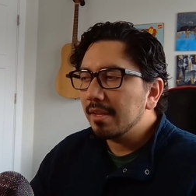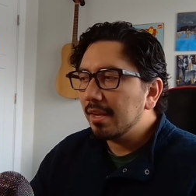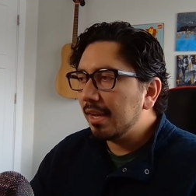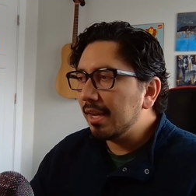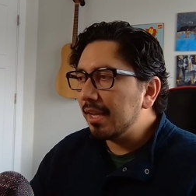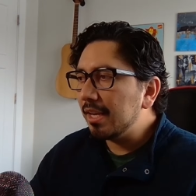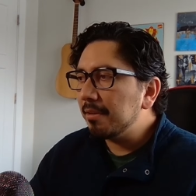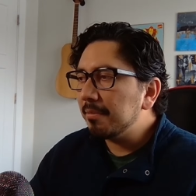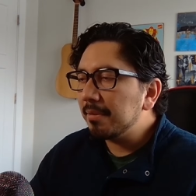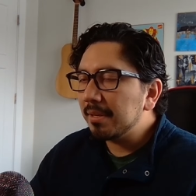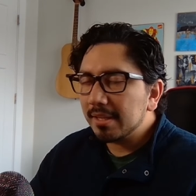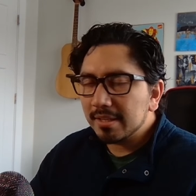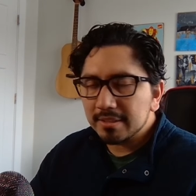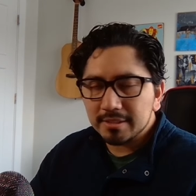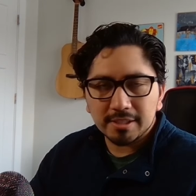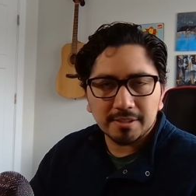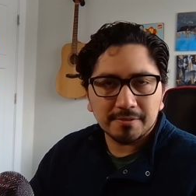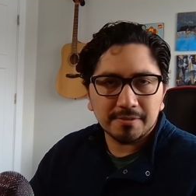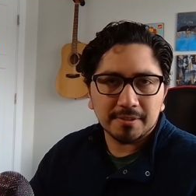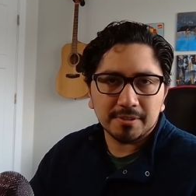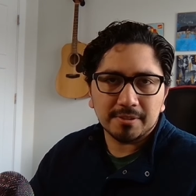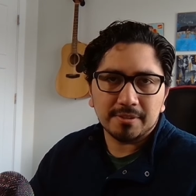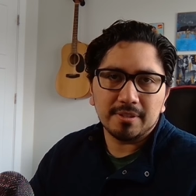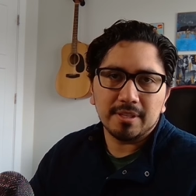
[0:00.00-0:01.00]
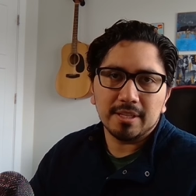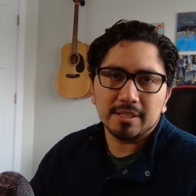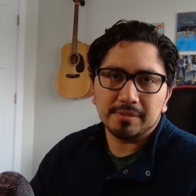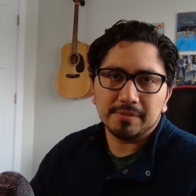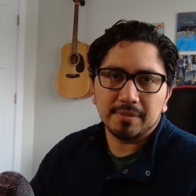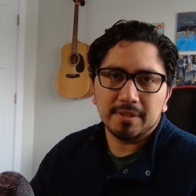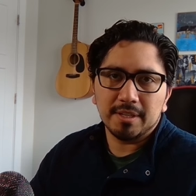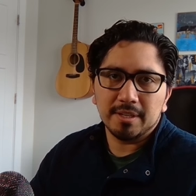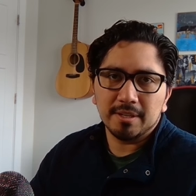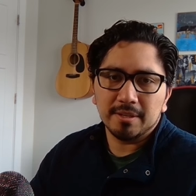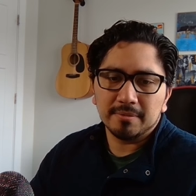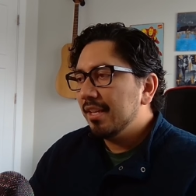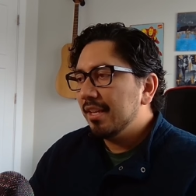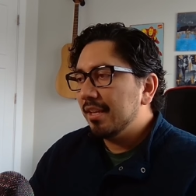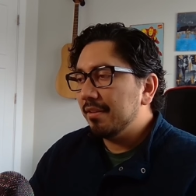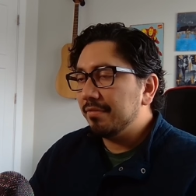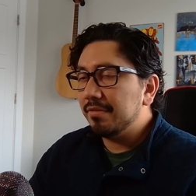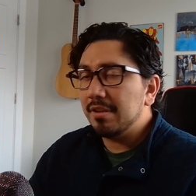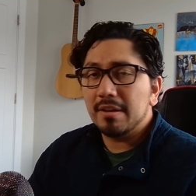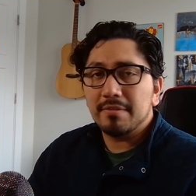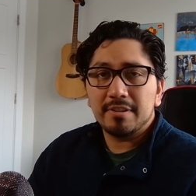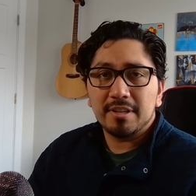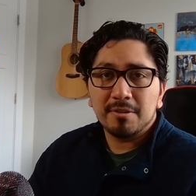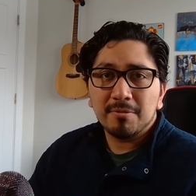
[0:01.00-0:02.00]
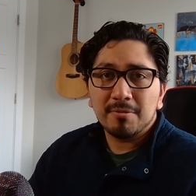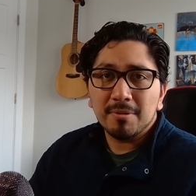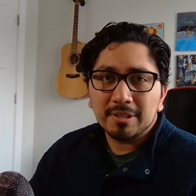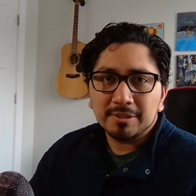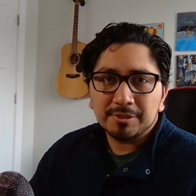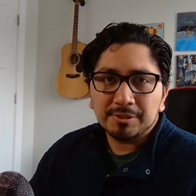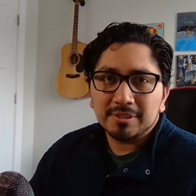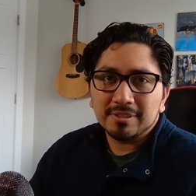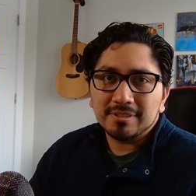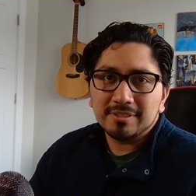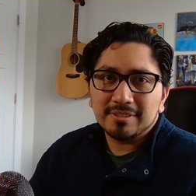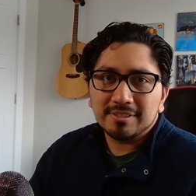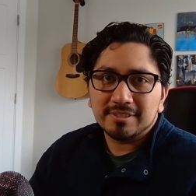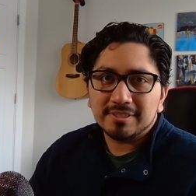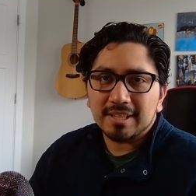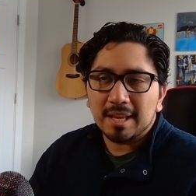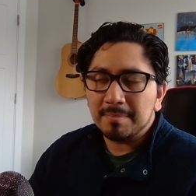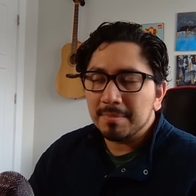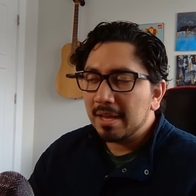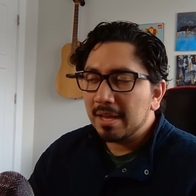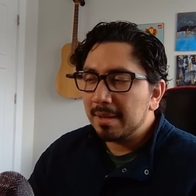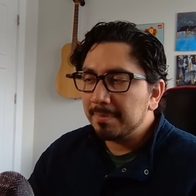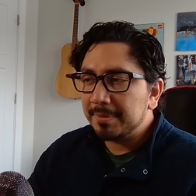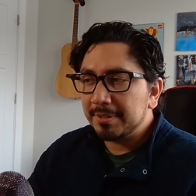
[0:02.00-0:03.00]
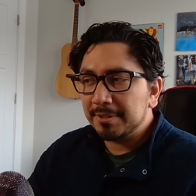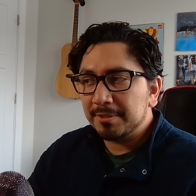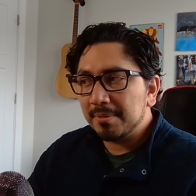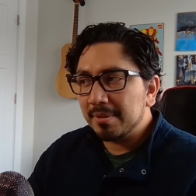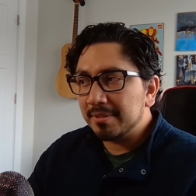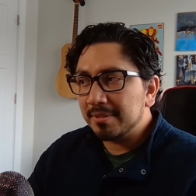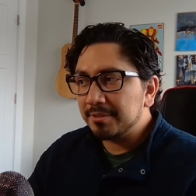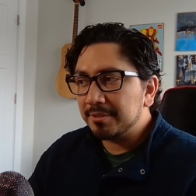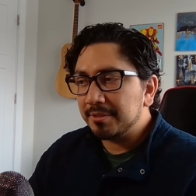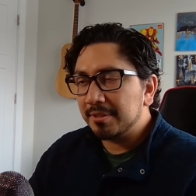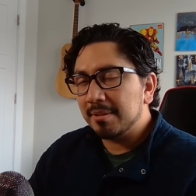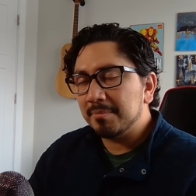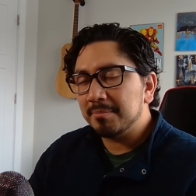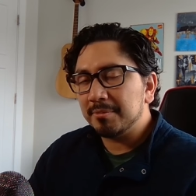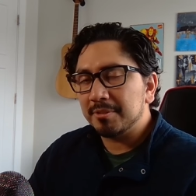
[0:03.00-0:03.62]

Anyway, that's it for today's video. If you have any questions, I'm happy to answer them.